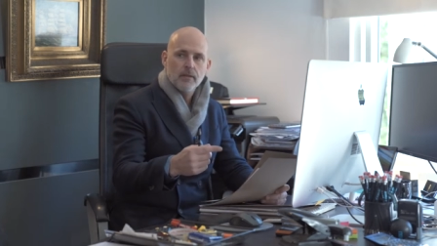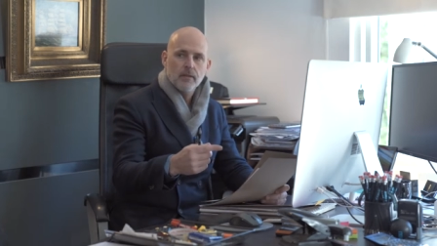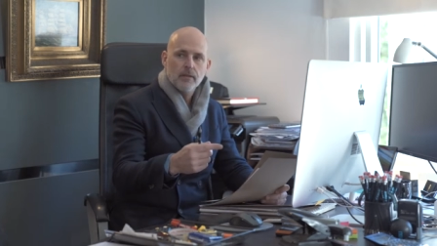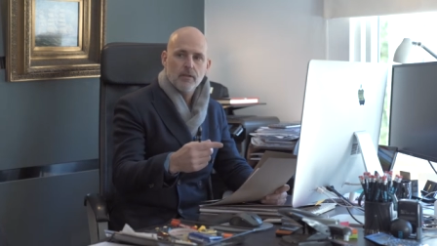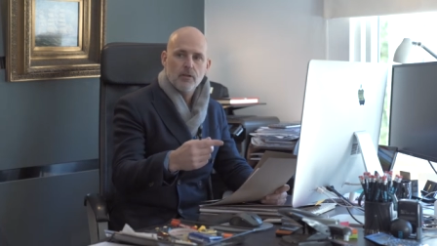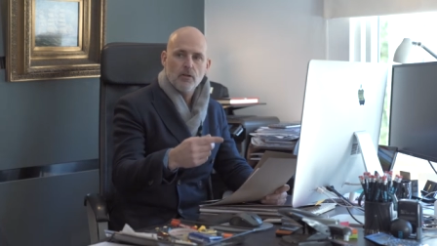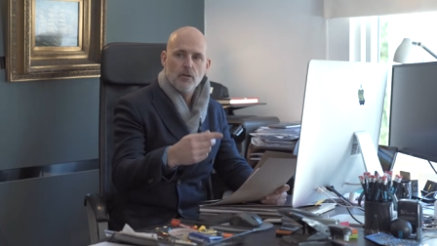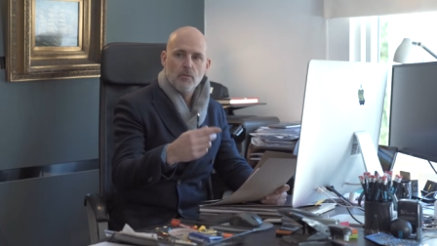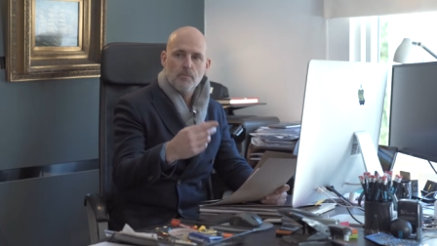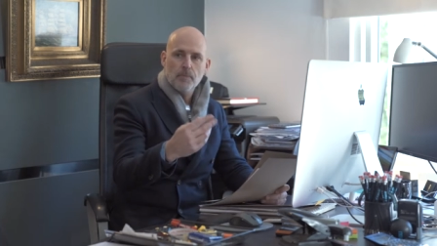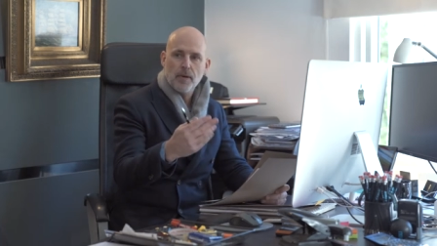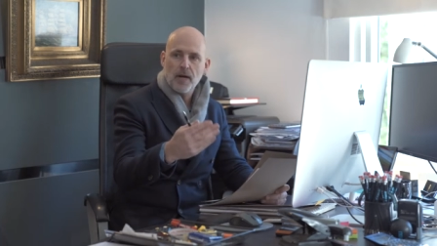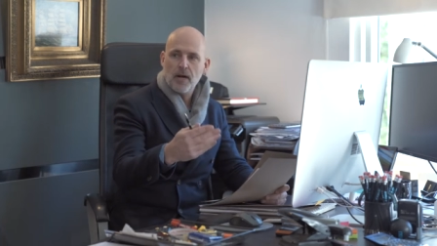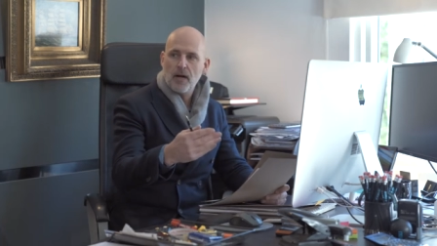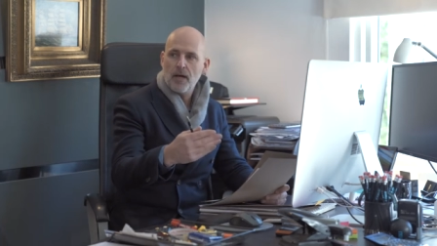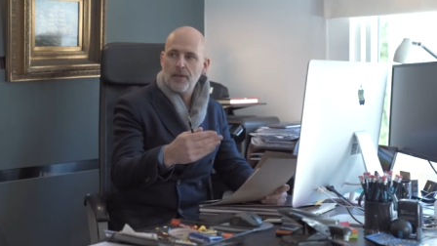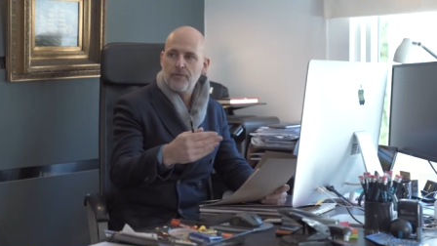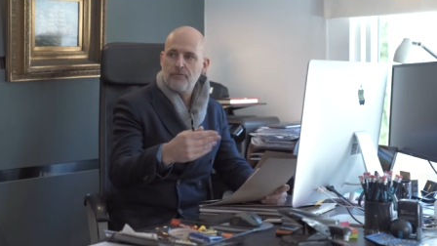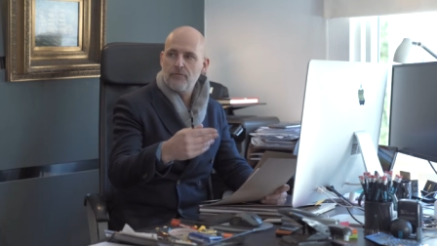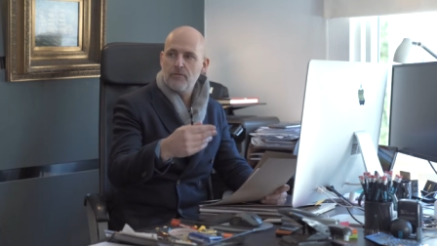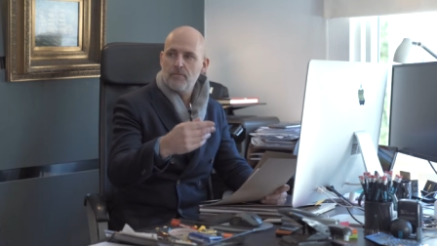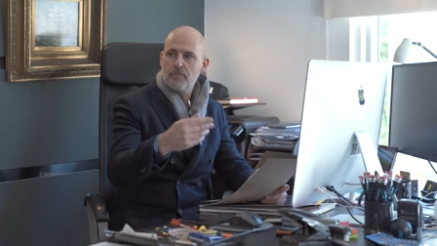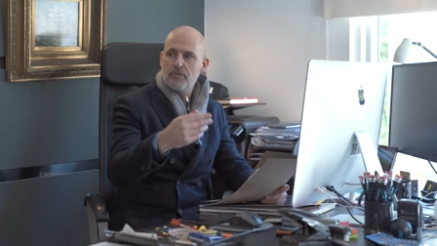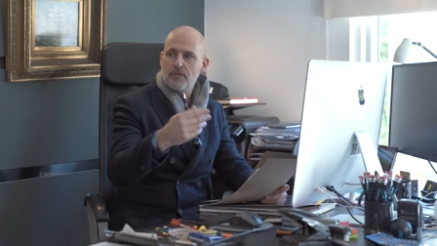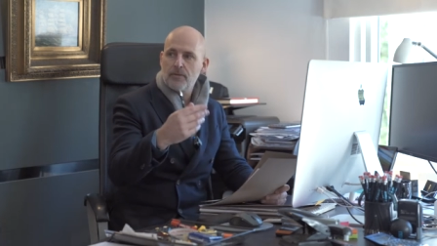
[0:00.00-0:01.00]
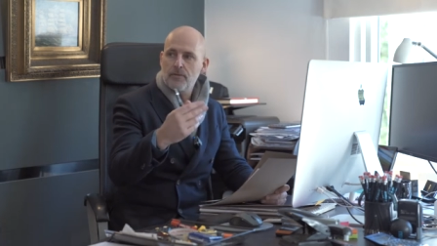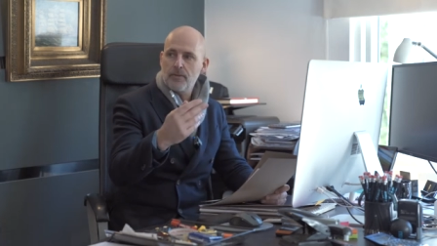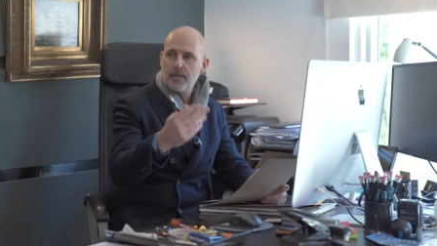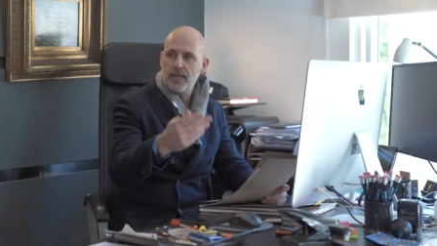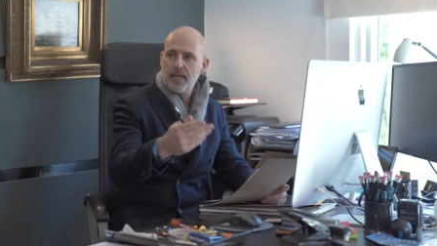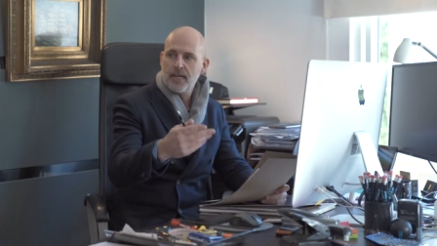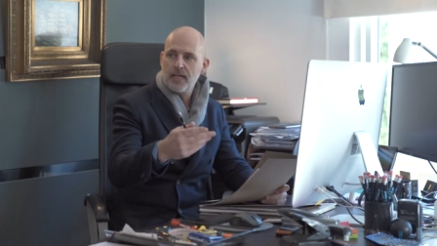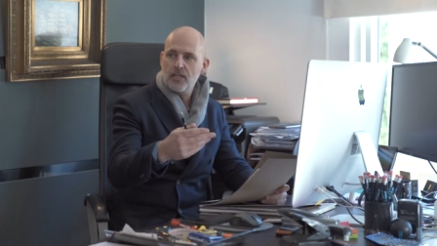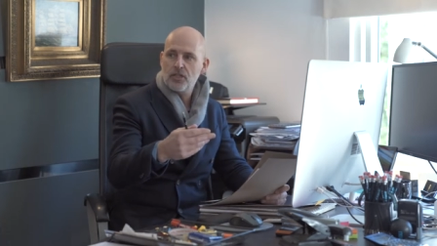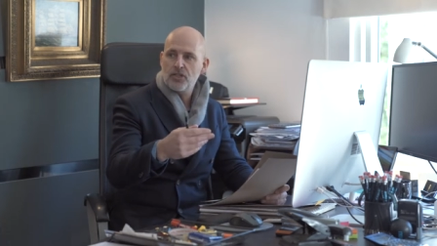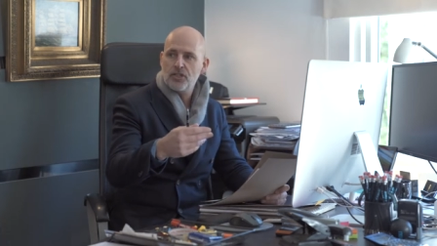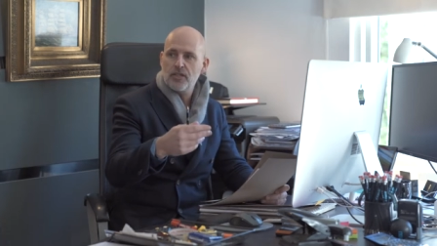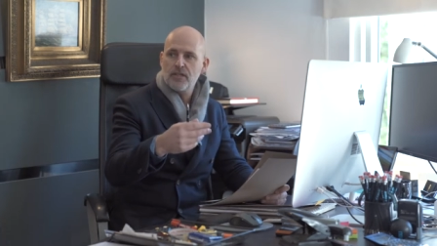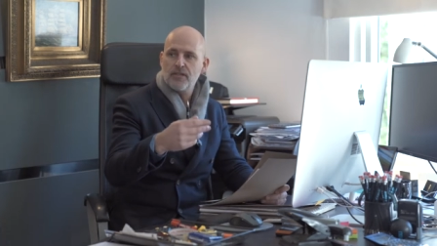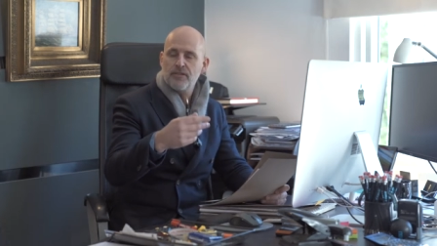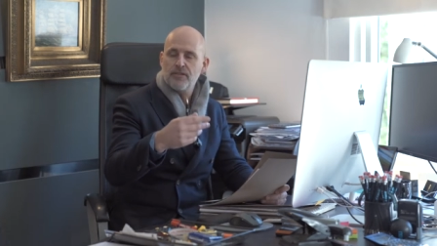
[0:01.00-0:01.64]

new bathrooms, new kitchens,